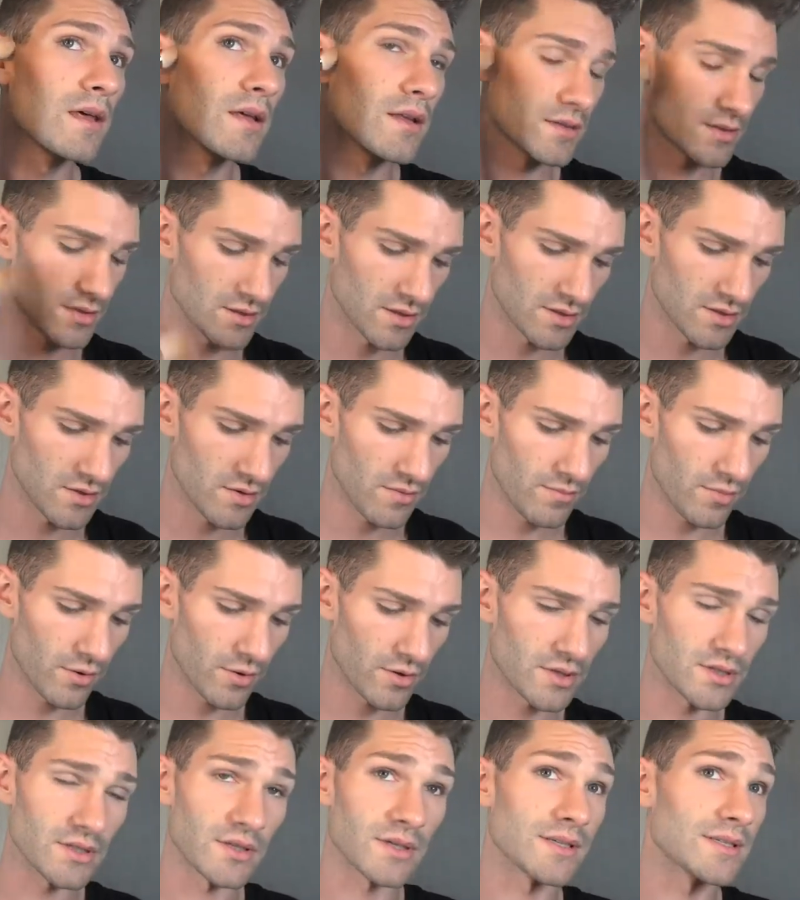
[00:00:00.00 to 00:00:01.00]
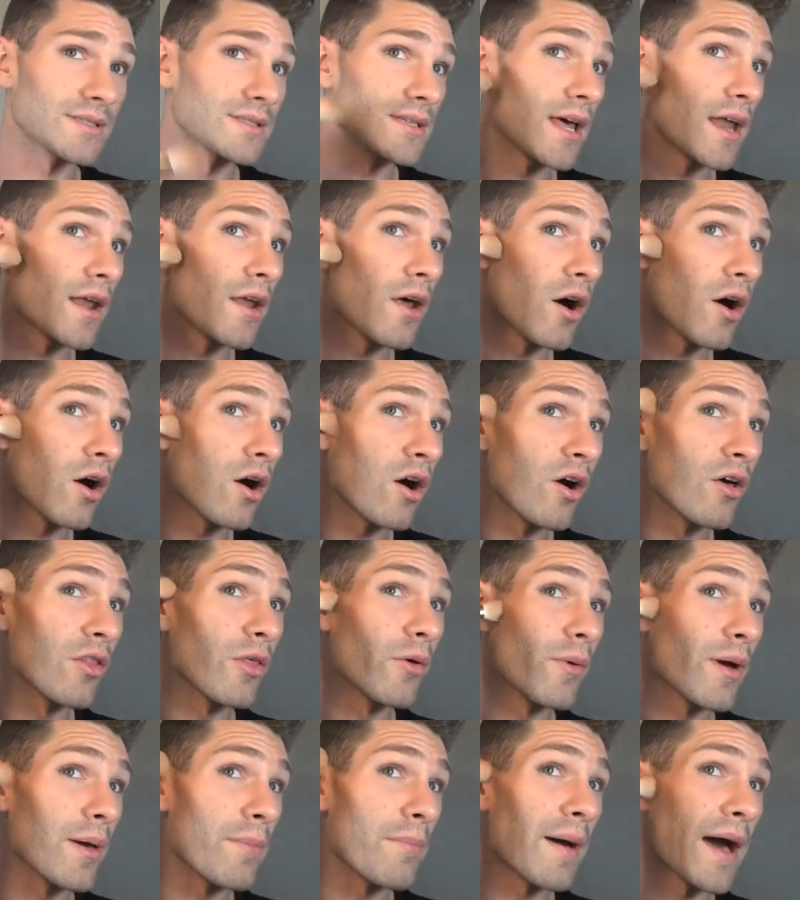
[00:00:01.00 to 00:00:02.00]
It's also important to extend it all the
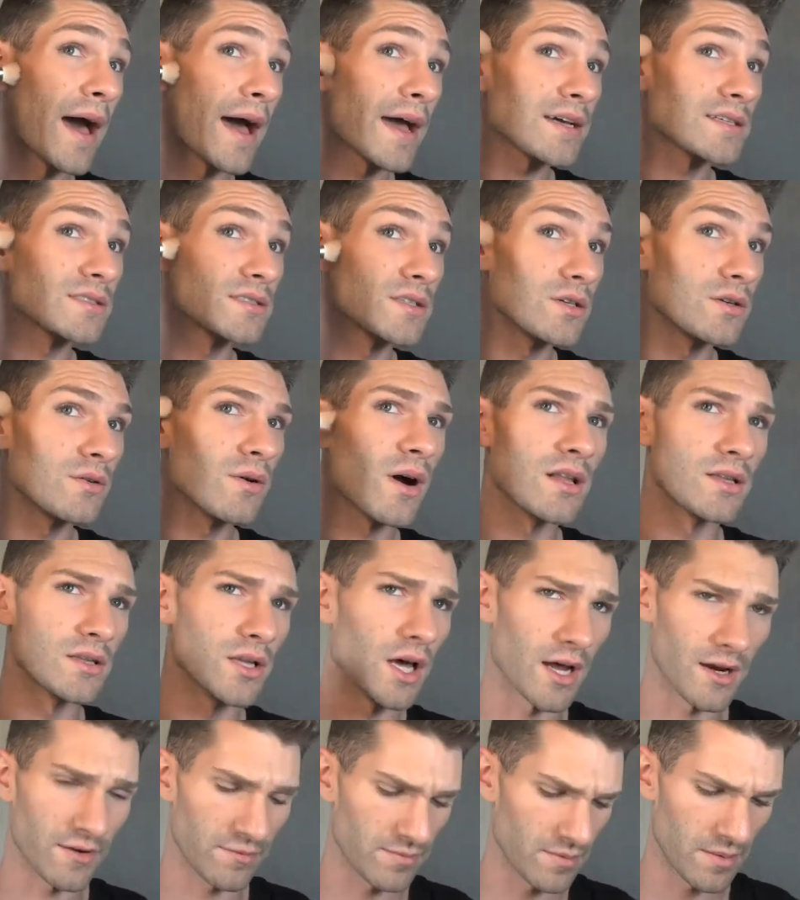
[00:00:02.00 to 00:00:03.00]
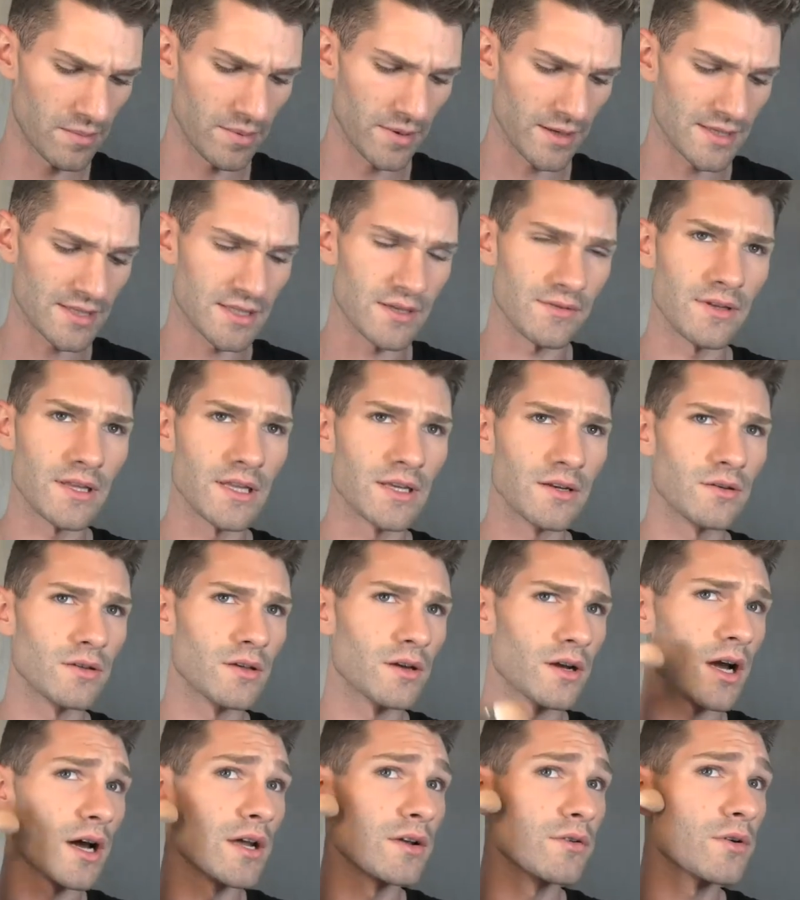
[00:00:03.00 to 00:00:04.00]
way back too. A lot of people I see when they do
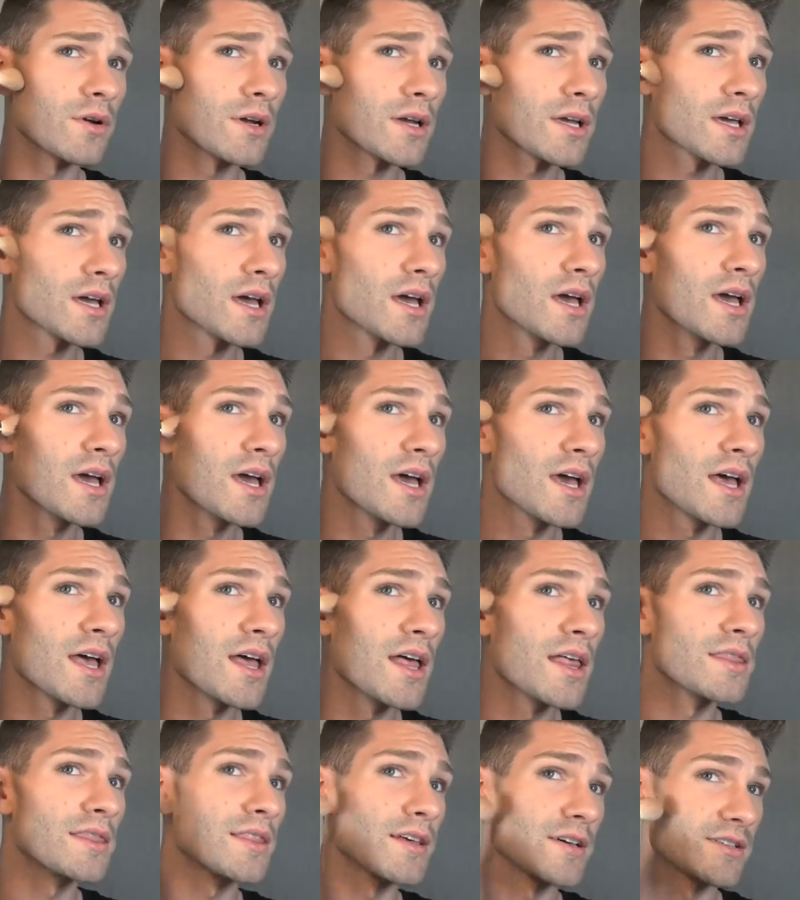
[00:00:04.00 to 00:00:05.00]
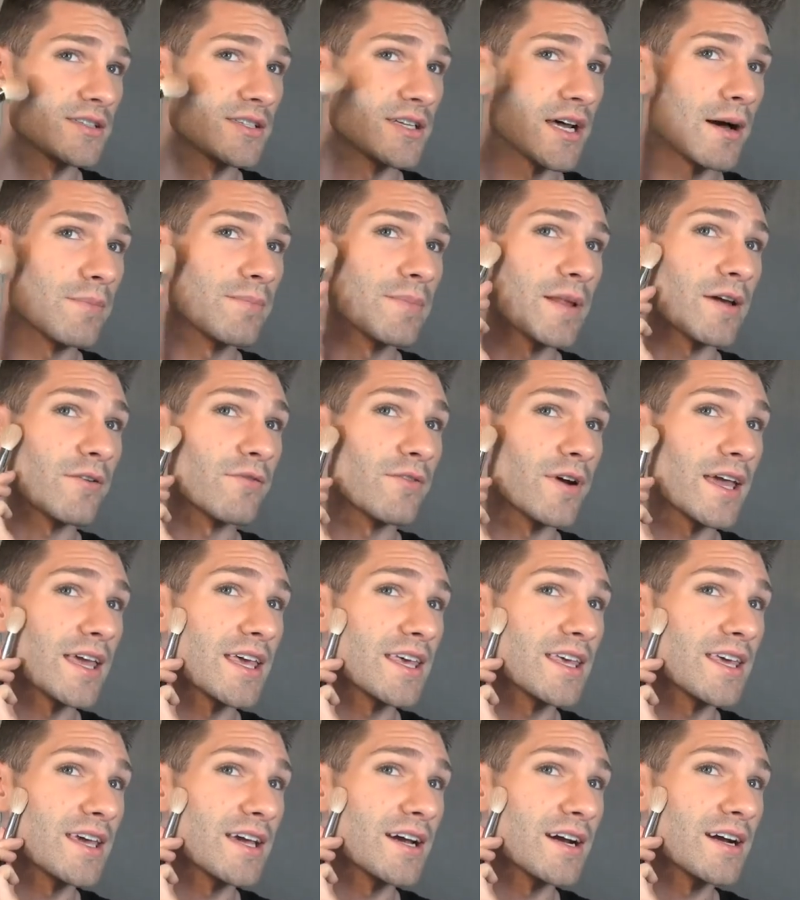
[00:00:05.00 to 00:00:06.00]
their contouring, they'll stop like right
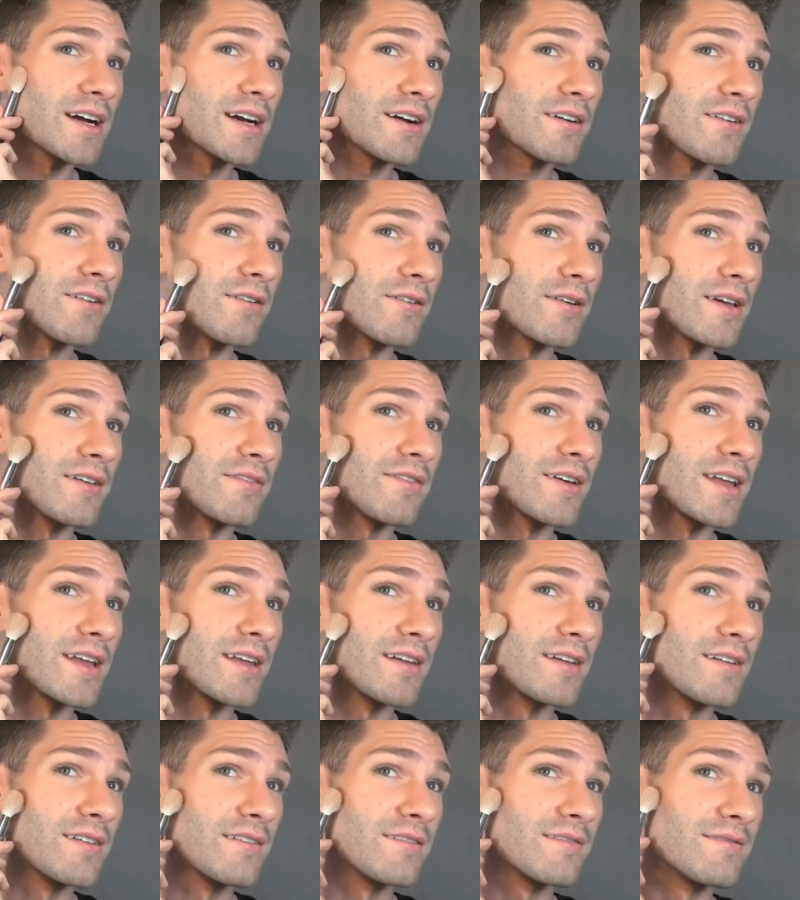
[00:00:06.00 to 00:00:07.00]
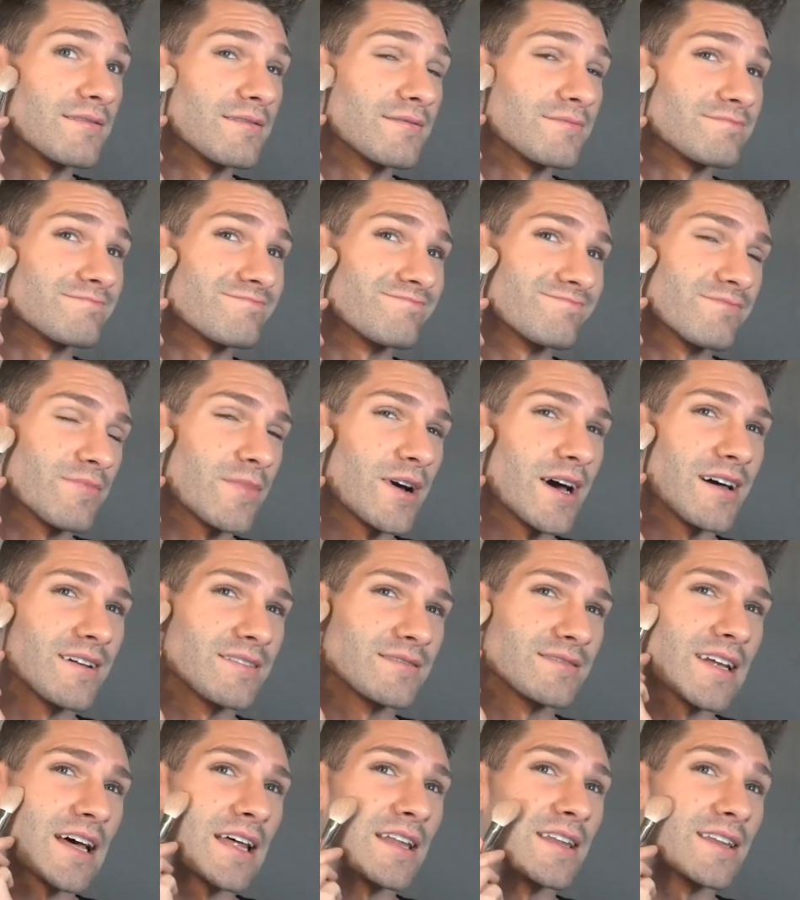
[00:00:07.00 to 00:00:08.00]
here, or even,
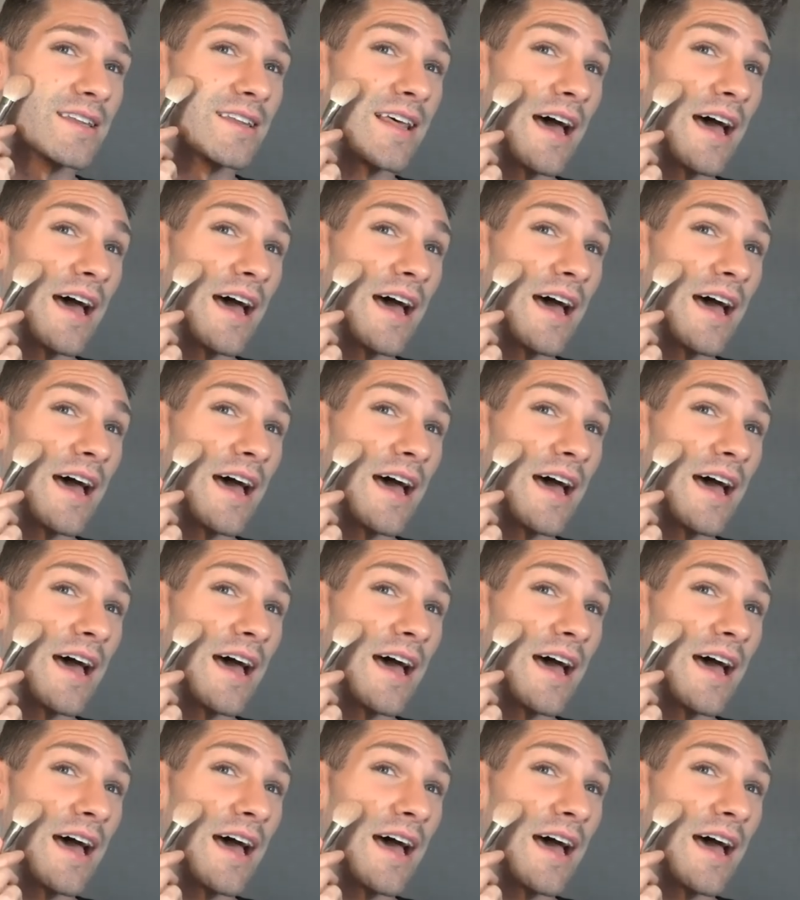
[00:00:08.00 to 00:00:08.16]
well, not